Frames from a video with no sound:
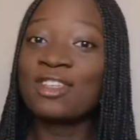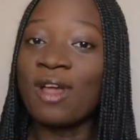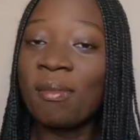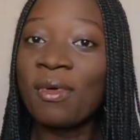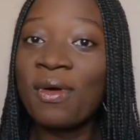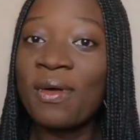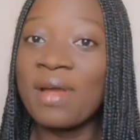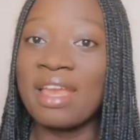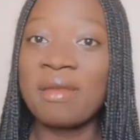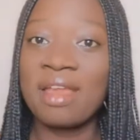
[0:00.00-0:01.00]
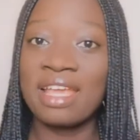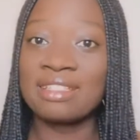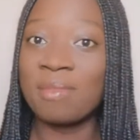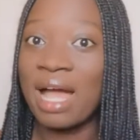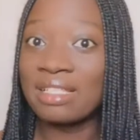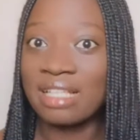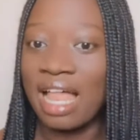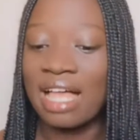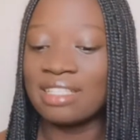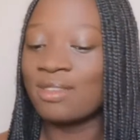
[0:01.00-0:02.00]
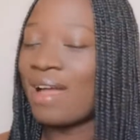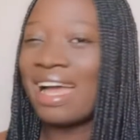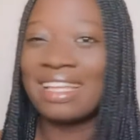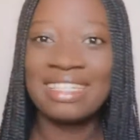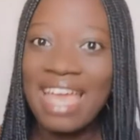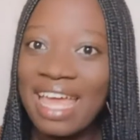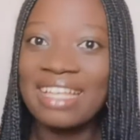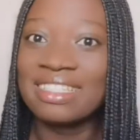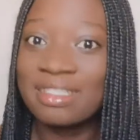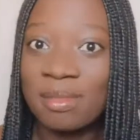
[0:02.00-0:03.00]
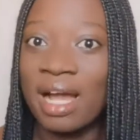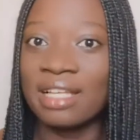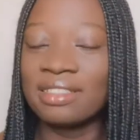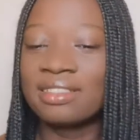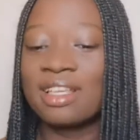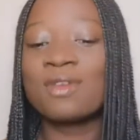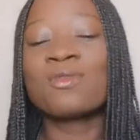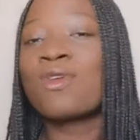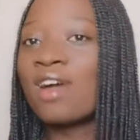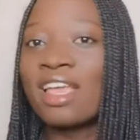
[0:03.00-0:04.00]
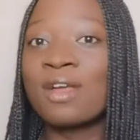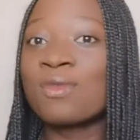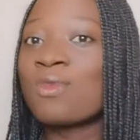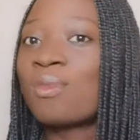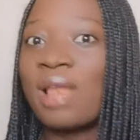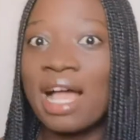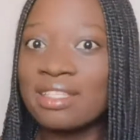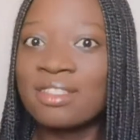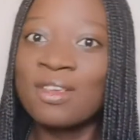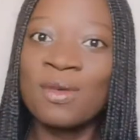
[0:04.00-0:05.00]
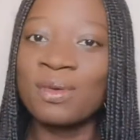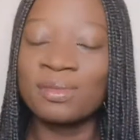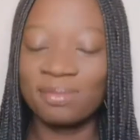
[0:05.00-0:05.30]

in trouble in his math class, you are dead. This man, he will blast you.